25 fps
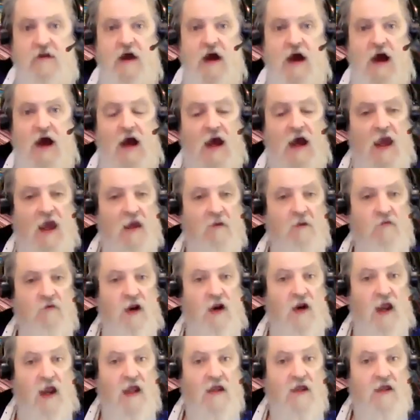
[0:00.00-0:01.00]
I am
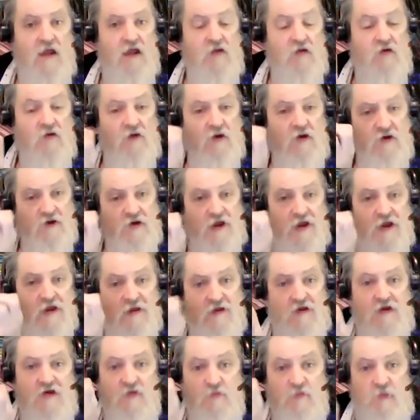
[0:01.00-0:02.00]
relating to this in
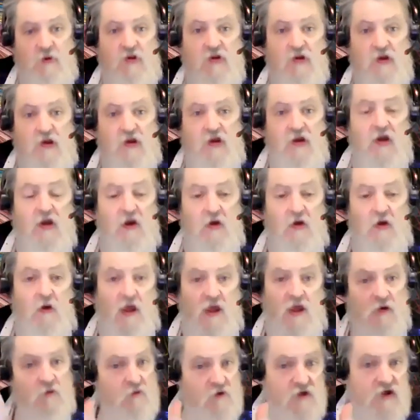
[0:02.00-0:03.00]
this particular
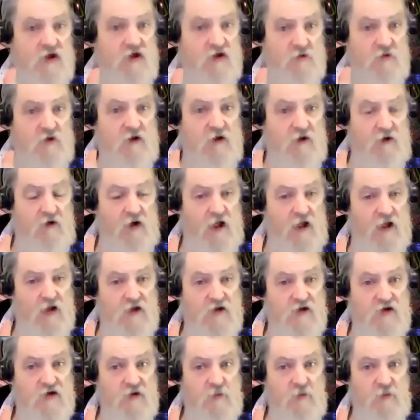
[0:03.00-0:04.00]
way, which is what a
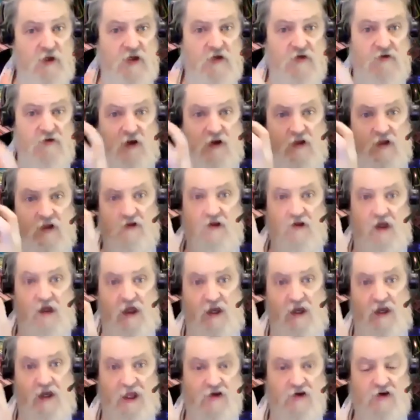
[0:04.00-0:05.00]
relationship is, right? It's a
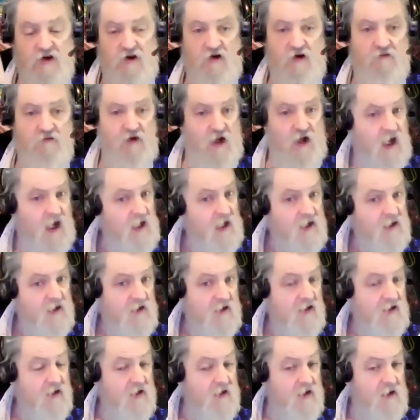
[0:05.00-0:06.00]
connection of a kind.
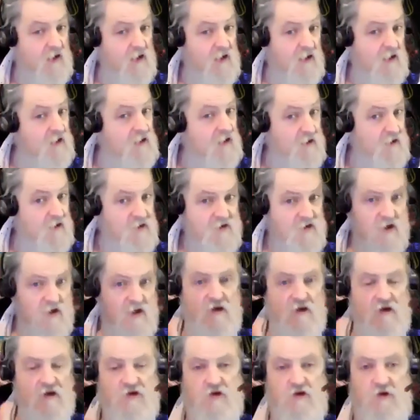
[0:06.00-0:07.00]

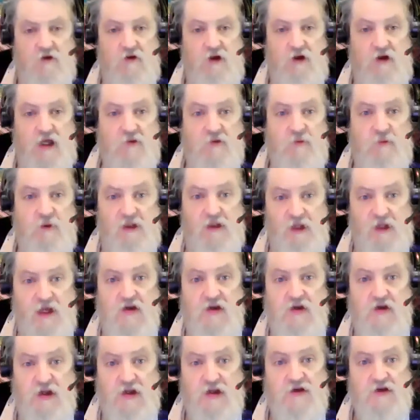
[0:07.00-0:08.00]
See, so an
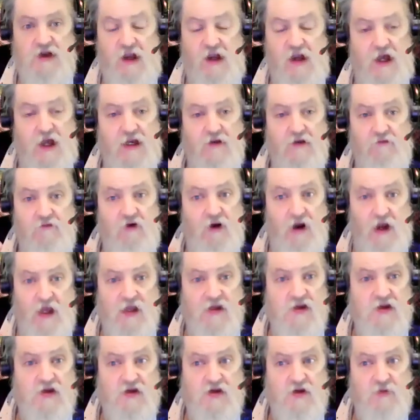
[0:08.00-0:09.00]
expectation is a kind of a
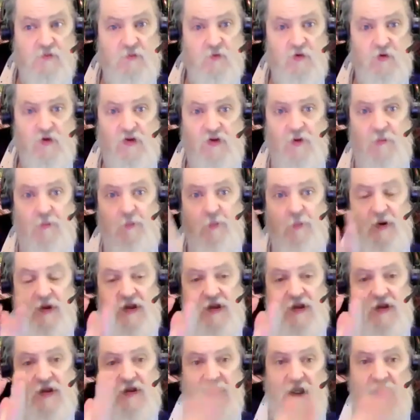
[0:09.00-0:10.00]
relationship with a
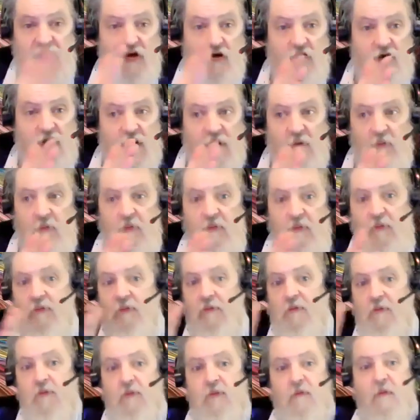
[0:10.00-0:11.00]
particular
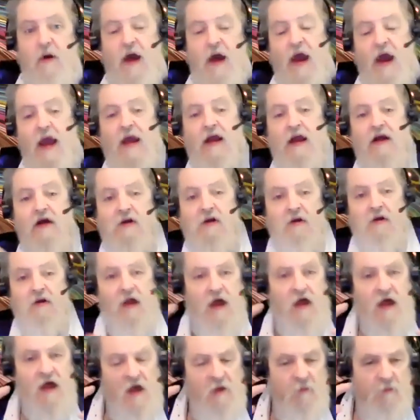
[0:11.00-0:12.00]
angle,
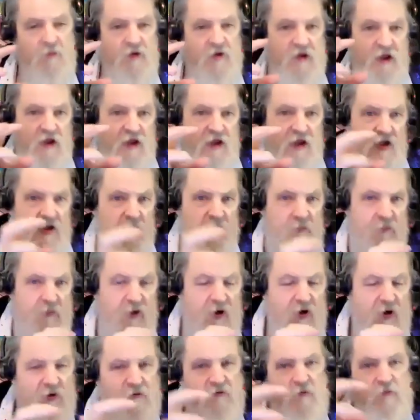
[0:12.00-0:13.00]
a particular
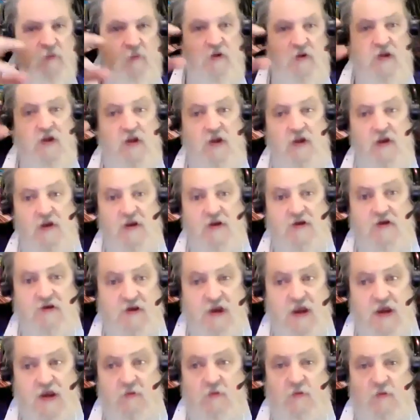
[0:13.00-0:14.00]
path, a particular
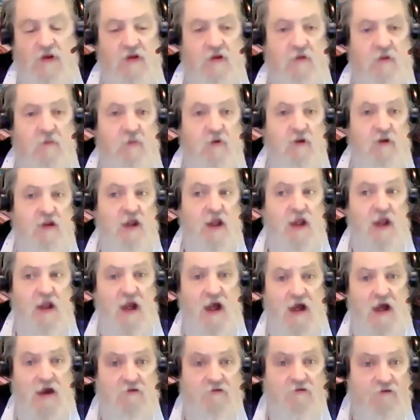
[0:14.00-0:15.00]
segment, a
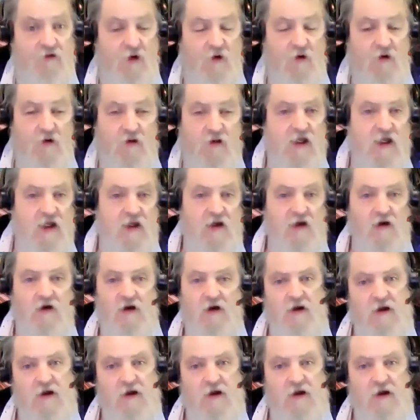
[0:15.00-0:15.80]
particular unfolding.